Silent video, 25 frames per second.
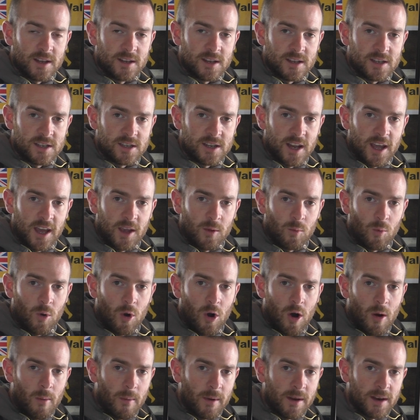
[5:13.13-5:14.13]
to stay
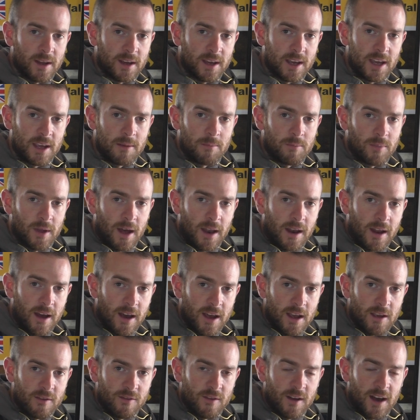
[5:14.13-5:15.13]
warm and to keep that
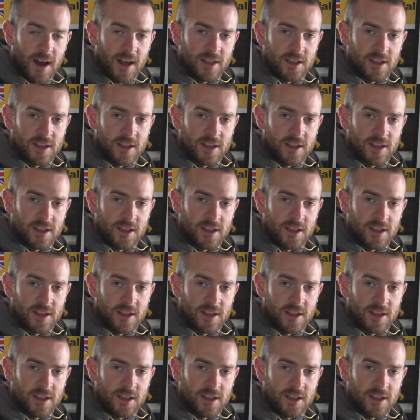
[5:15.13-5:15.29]
hive